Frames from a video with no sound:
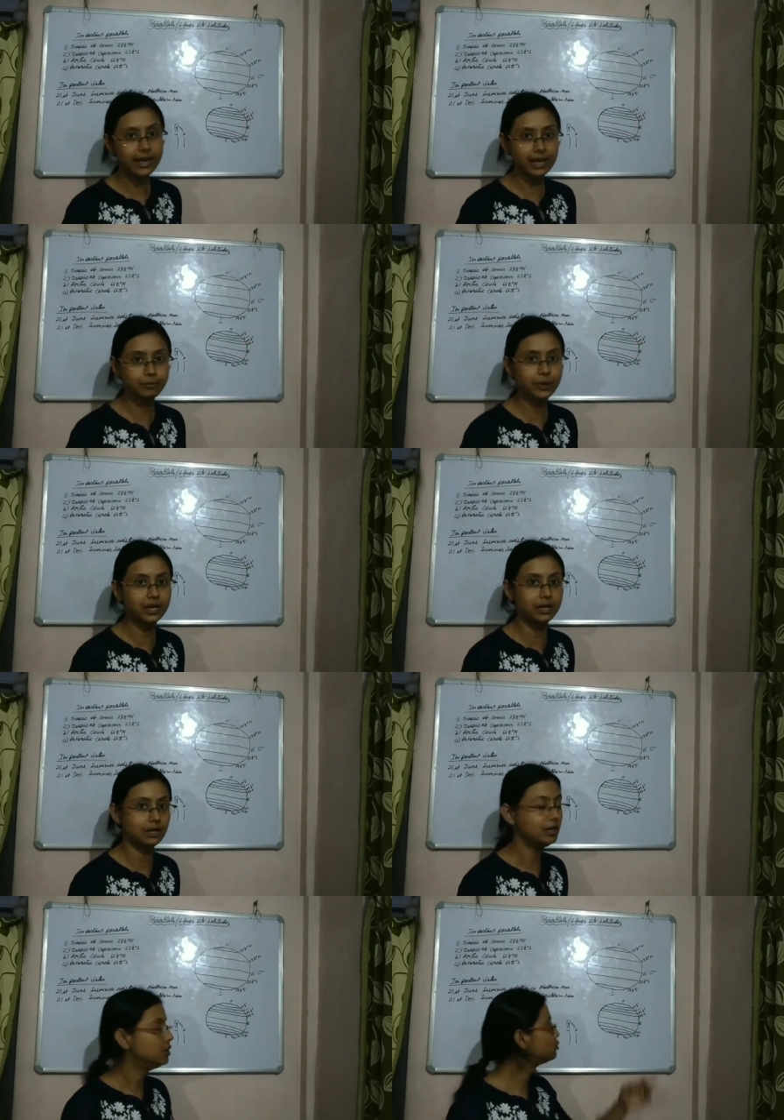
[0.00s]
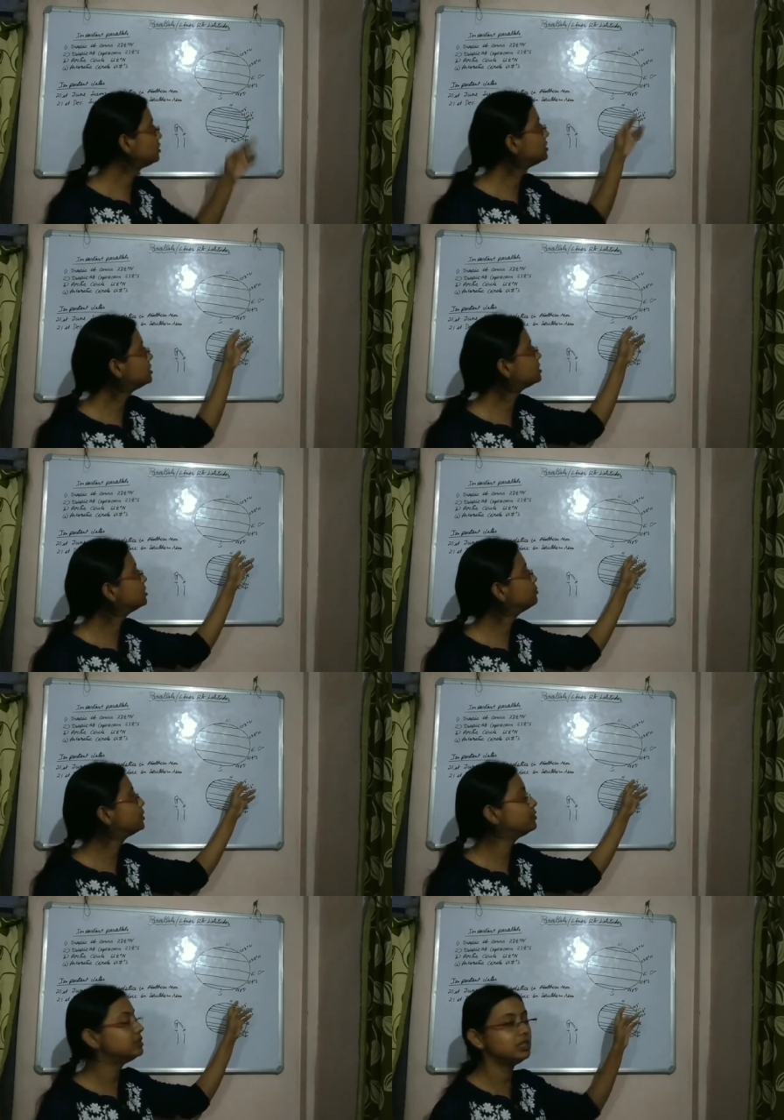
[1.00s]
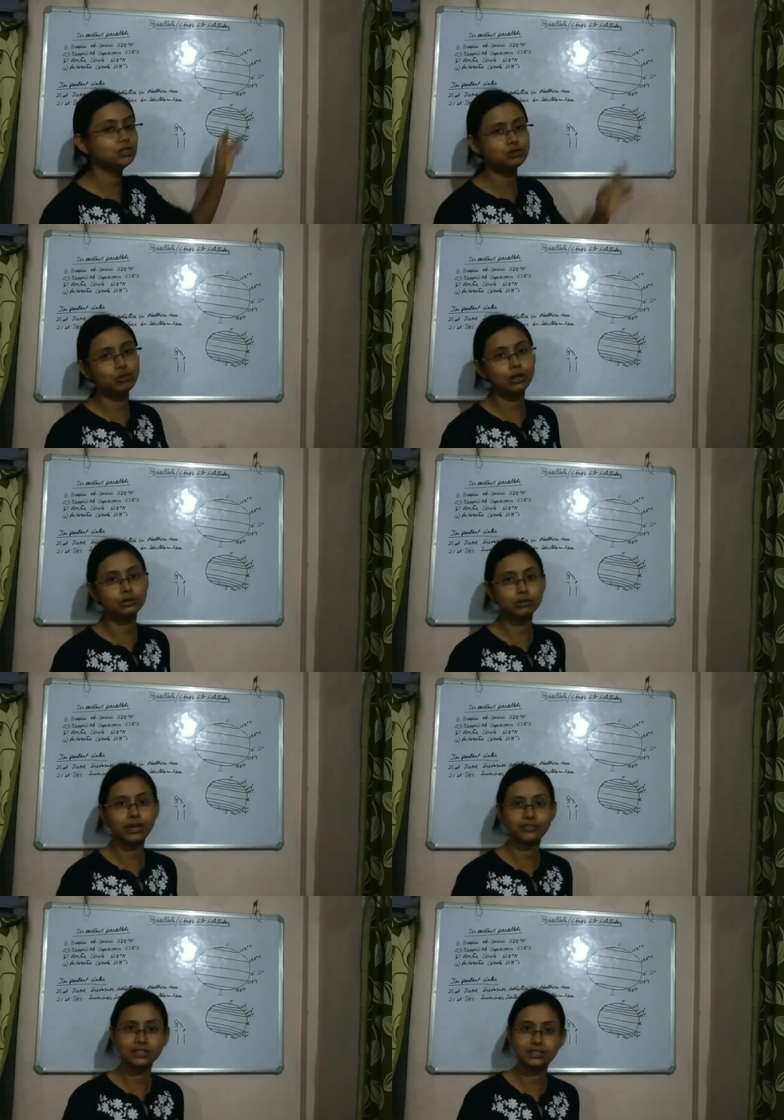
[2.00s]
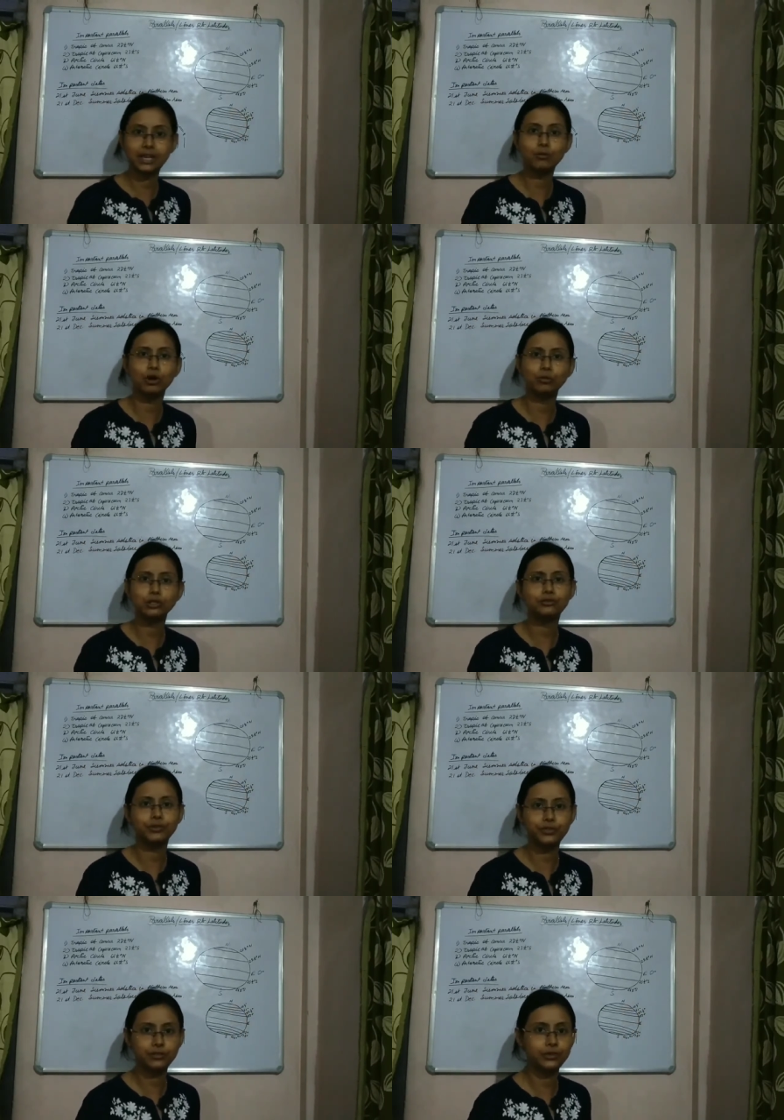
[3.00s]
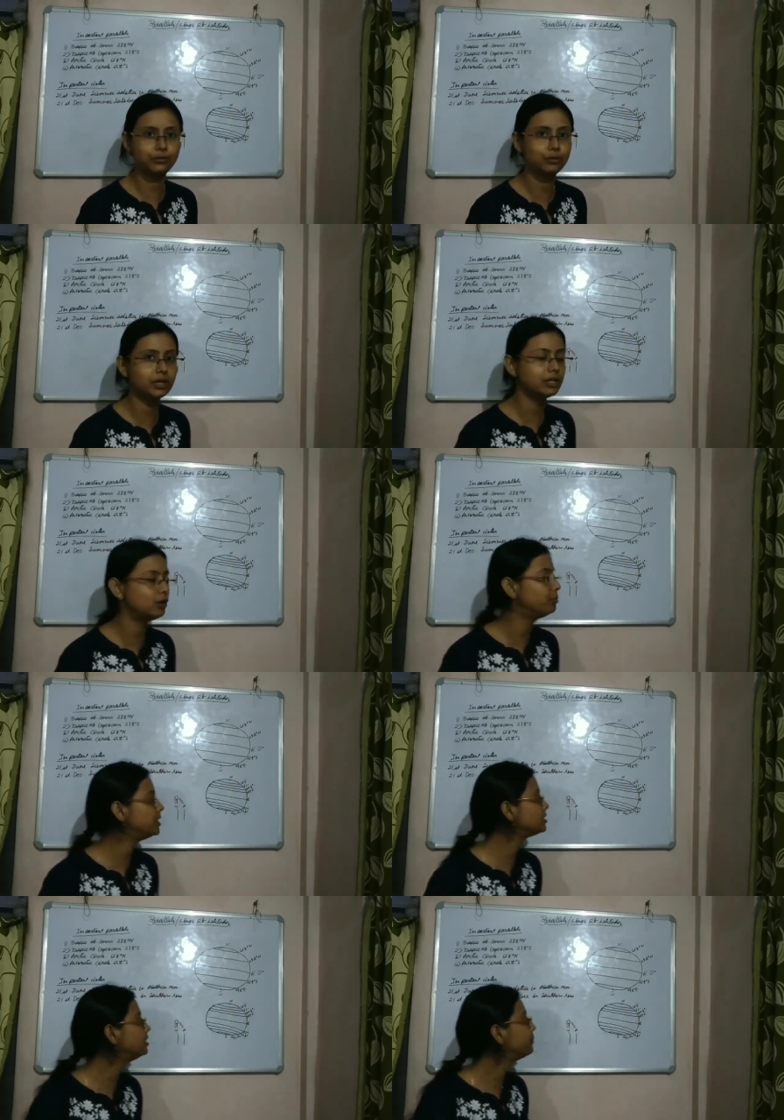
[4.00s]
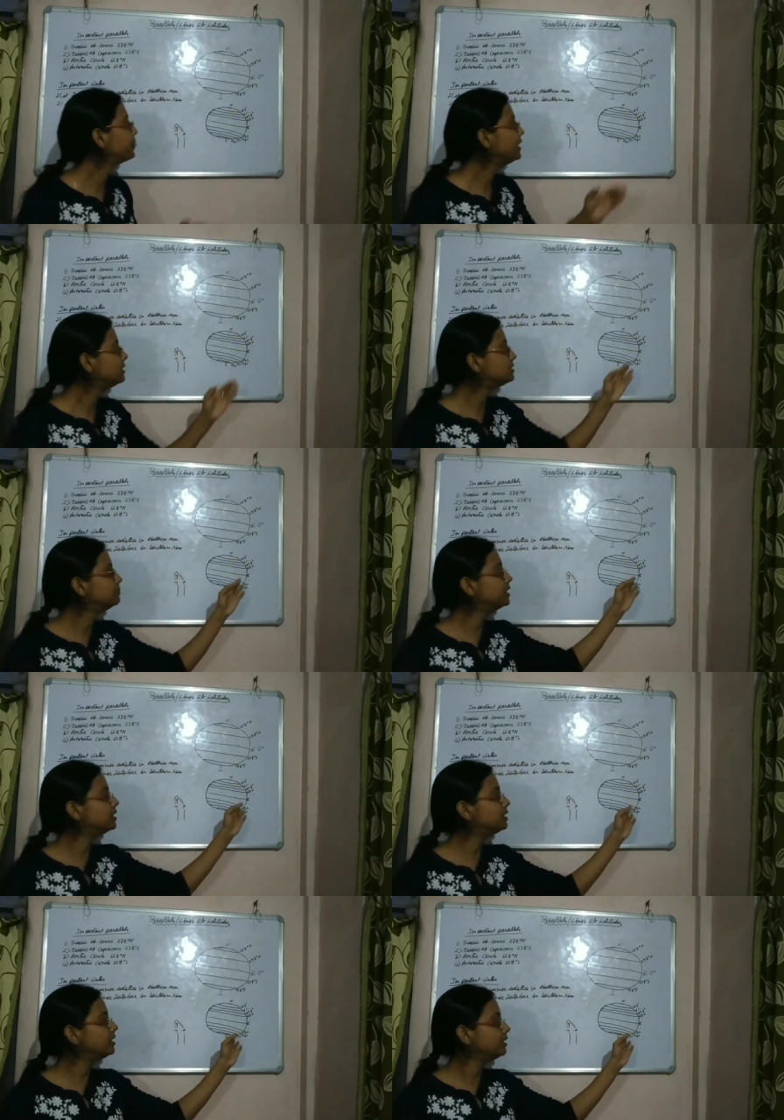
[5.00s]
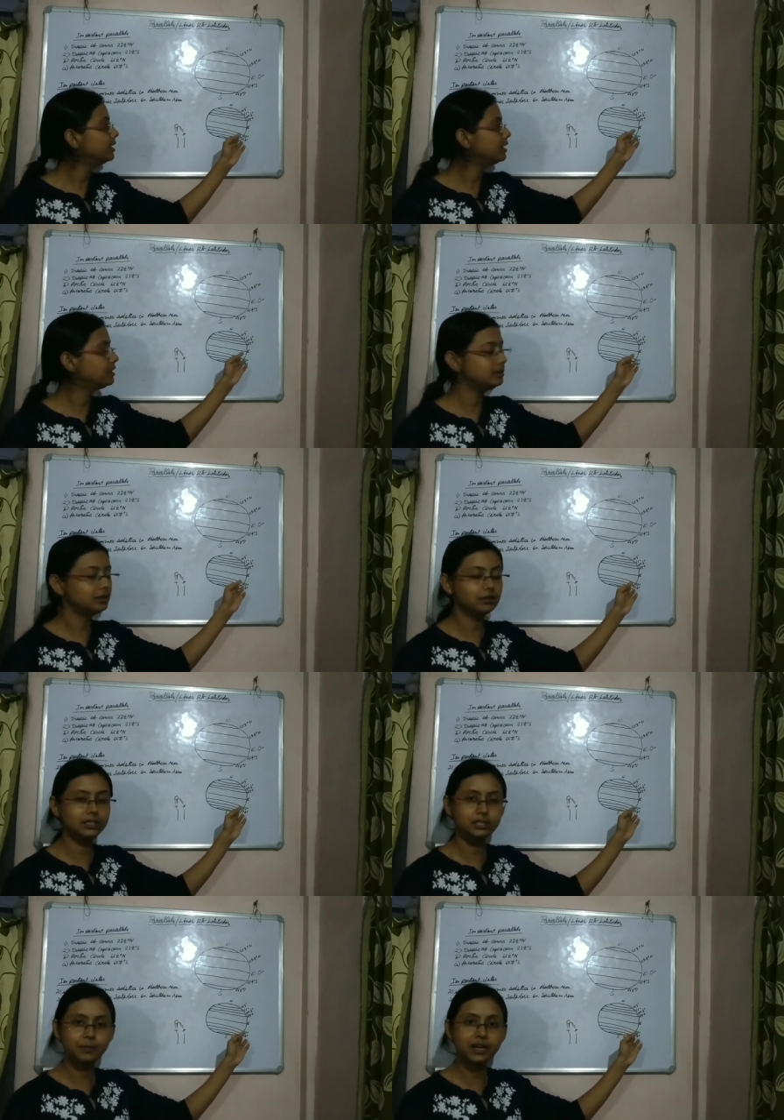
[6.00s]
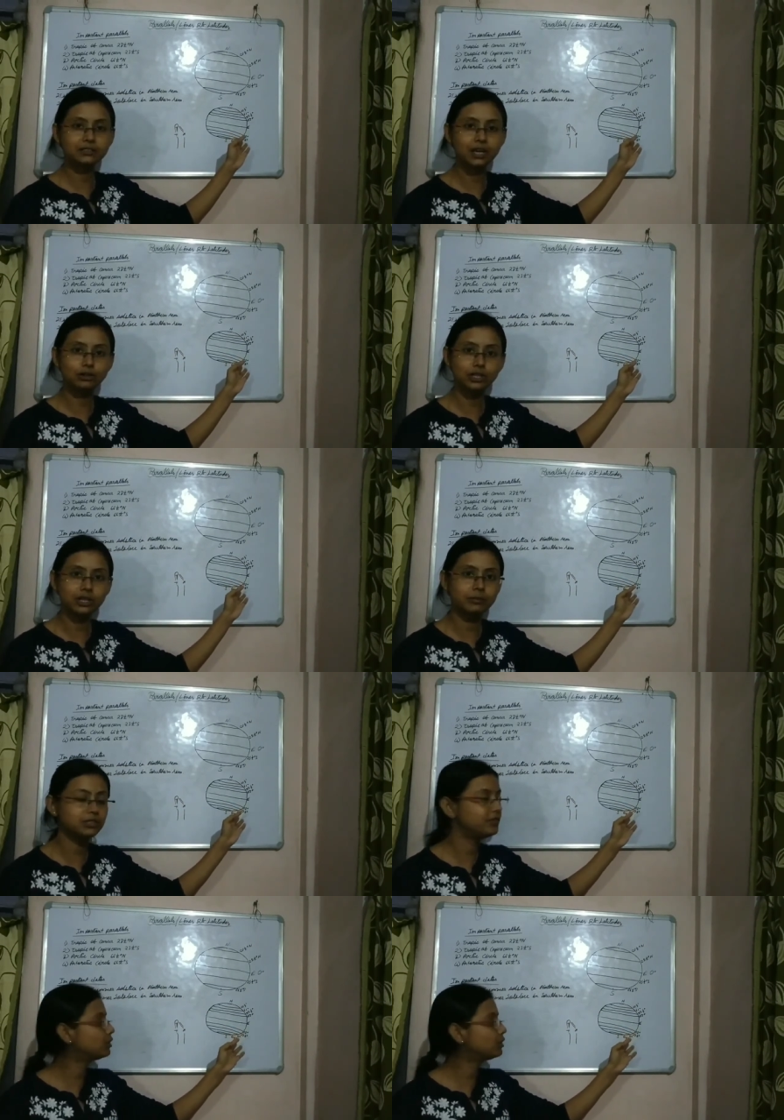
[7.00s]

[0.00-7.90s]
N parallel. So the distance between these two also have the same, almost 50-51 kilometer. Similarly, in this part, southern hemisphere